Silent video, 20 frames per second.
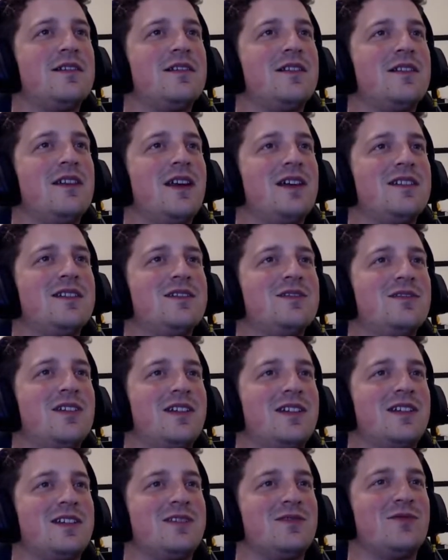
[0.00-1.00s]
Nah, it doesn't look
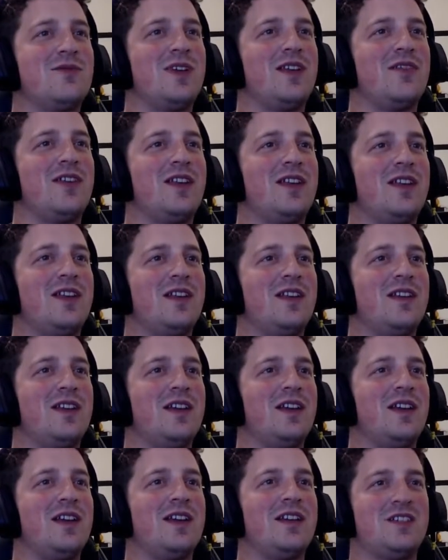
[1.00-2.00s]
like we have anything.
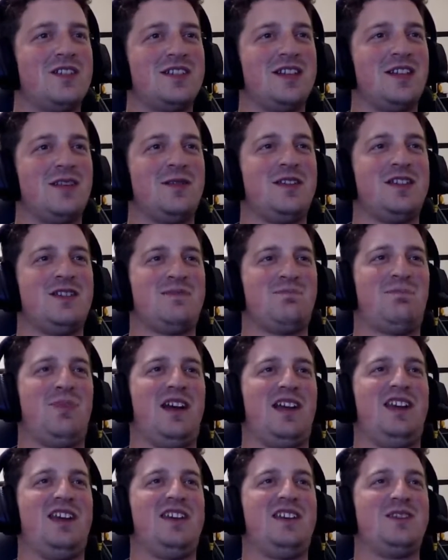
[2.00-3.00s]
Just
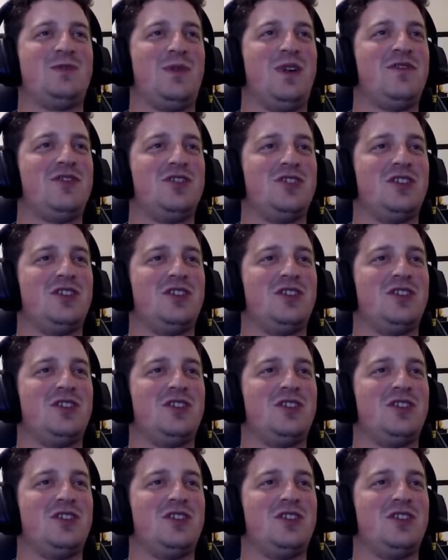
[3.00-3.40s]
buggies. We have a